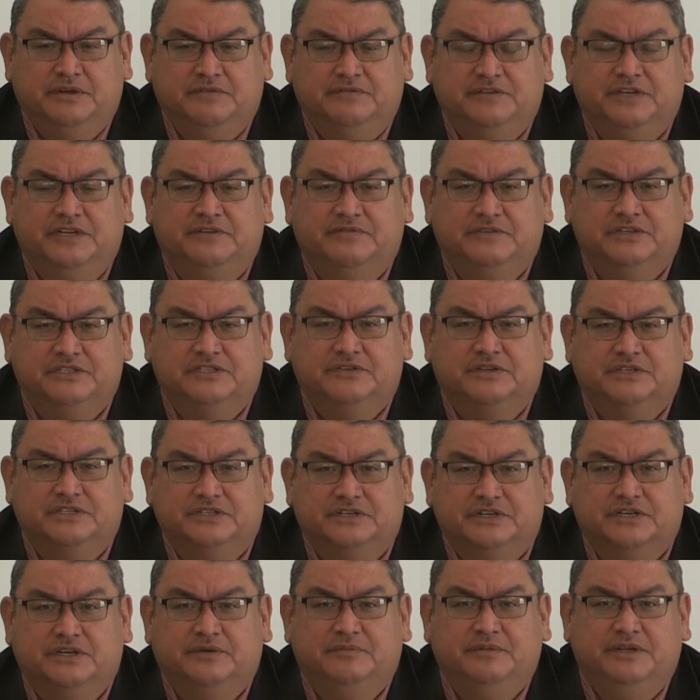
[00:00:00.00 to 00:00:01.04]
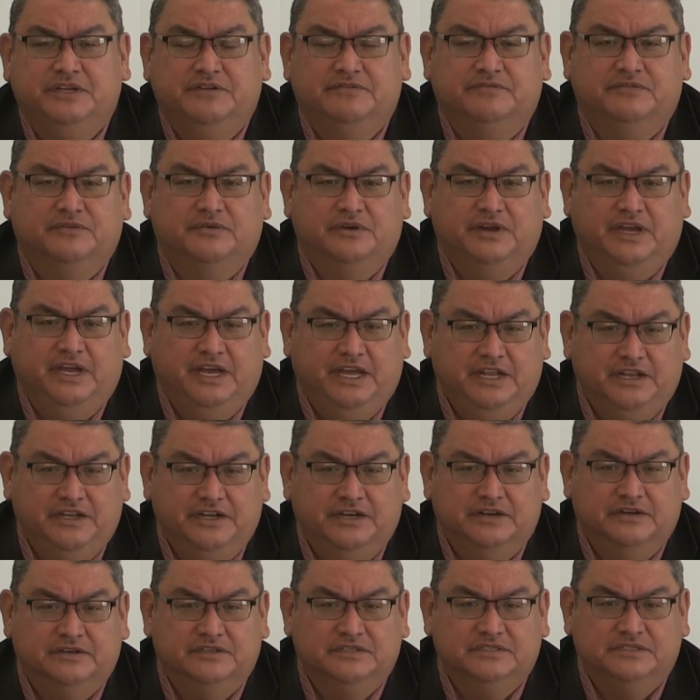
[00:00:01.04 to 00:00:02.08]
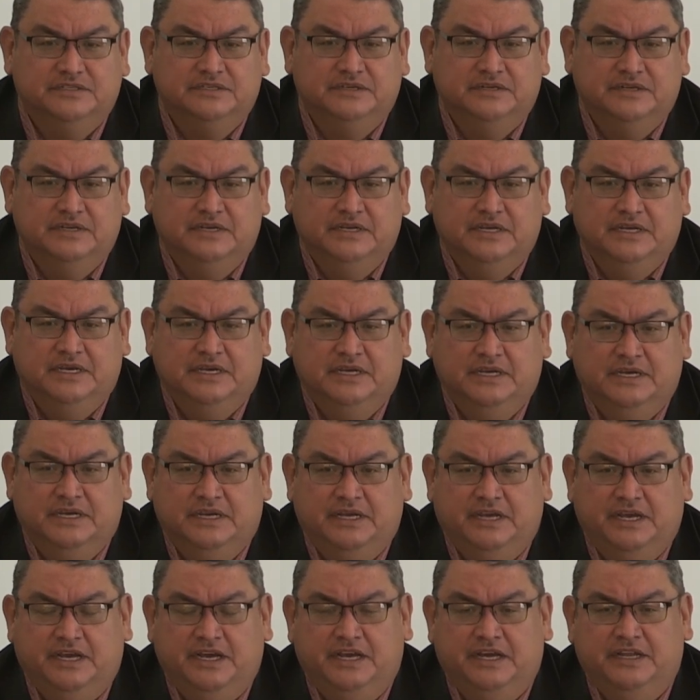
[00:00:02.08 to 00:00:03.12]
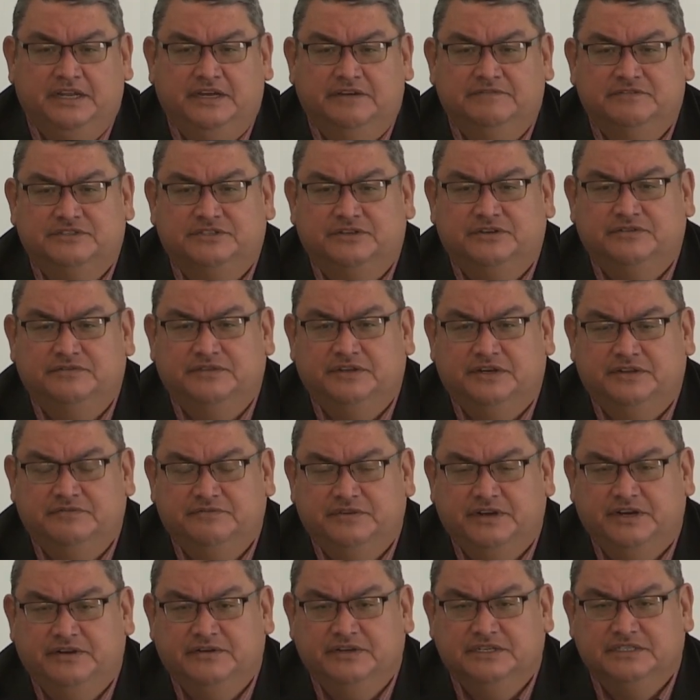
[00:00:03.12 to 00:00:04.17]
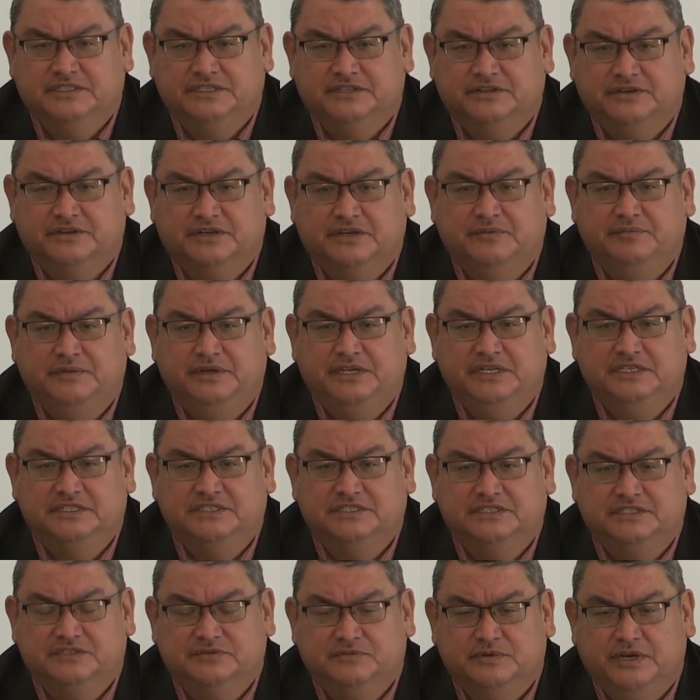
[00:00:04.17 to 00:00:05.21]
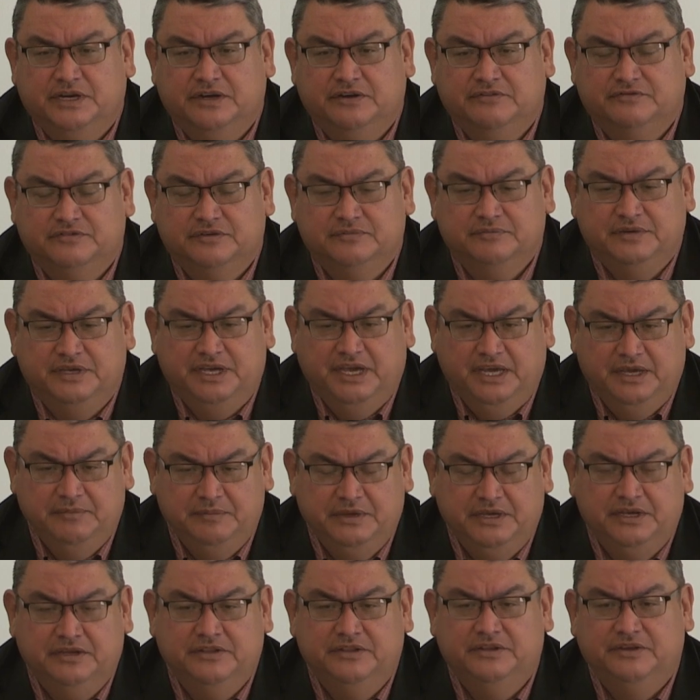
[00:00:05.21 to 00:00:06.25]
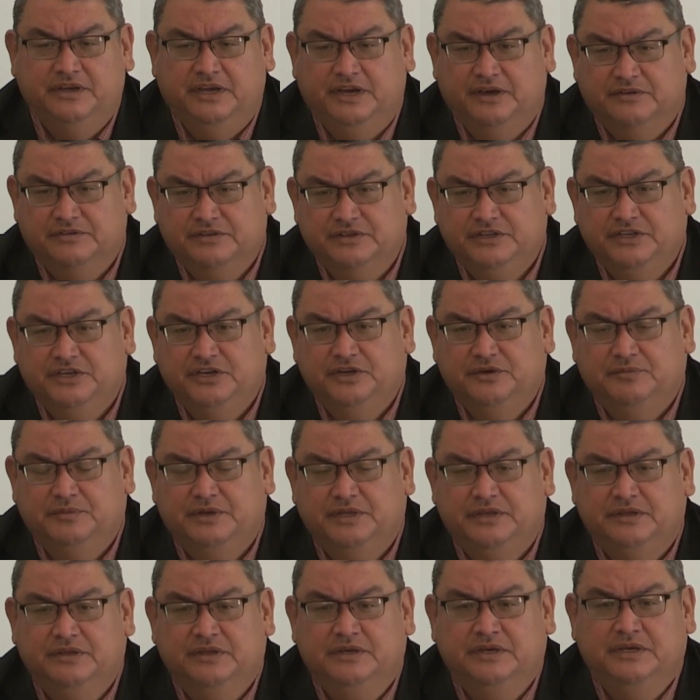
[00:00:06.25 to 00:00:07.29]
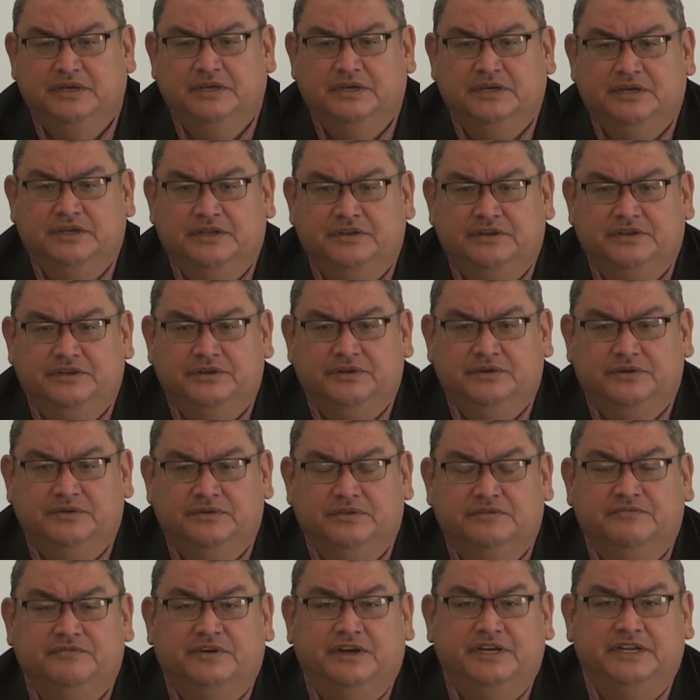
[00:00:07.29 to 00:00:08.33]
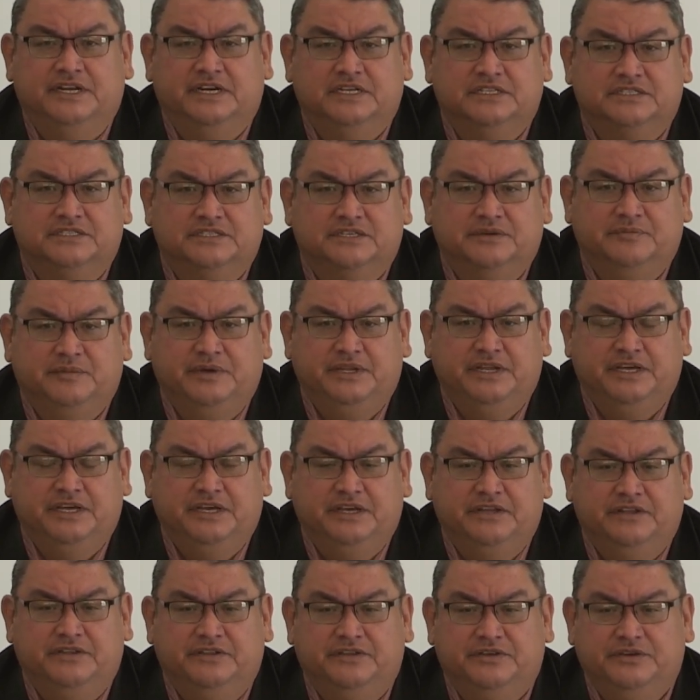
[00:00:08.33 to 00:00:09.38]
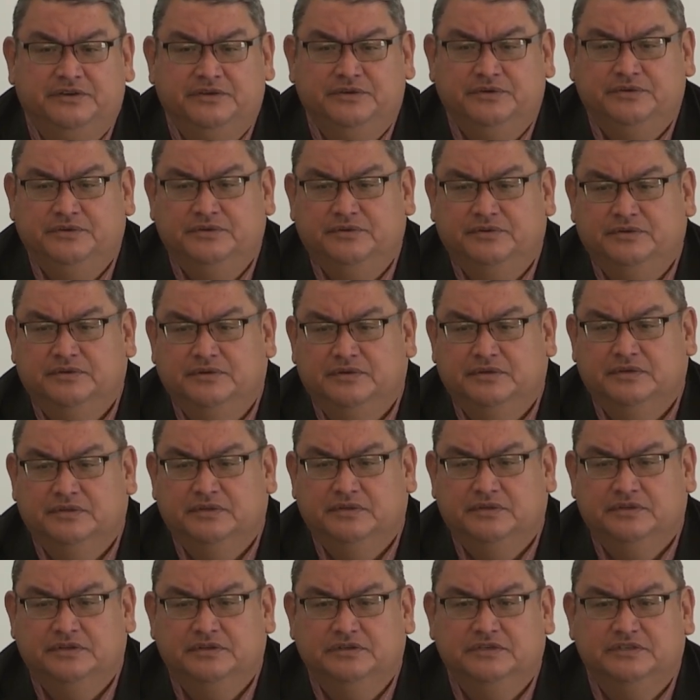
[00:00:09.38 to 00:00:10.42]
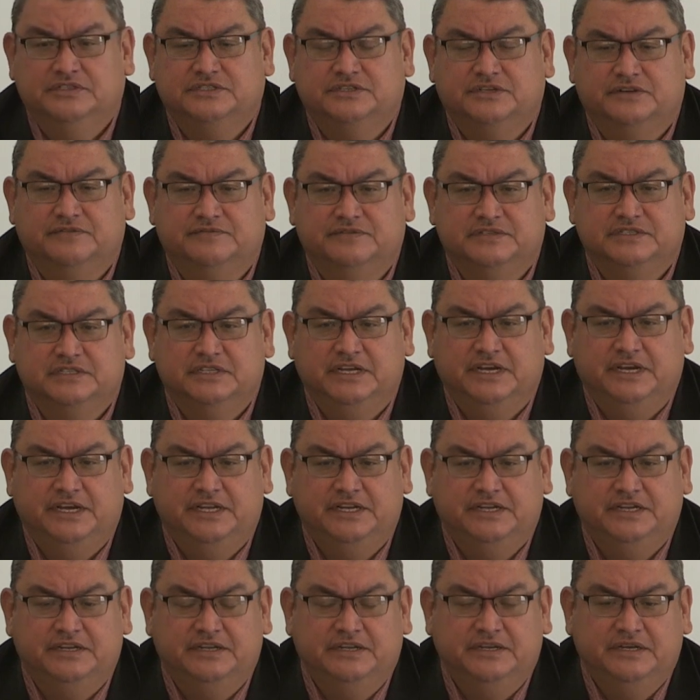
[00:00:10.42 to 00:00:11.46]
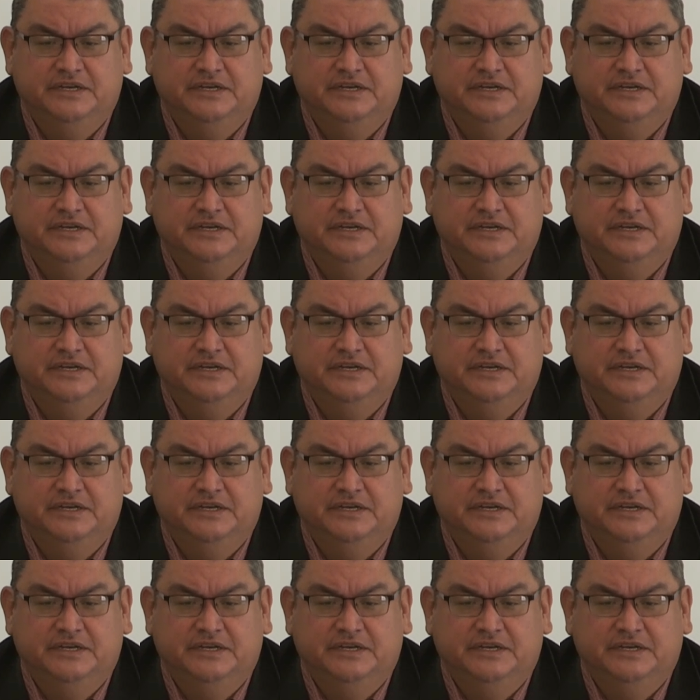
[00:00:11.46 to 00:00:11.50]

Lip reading: of the Infrastructure Committee for 8 years, and I've served on various other committees as well, from gaming to health and human to the finance committee to the surface land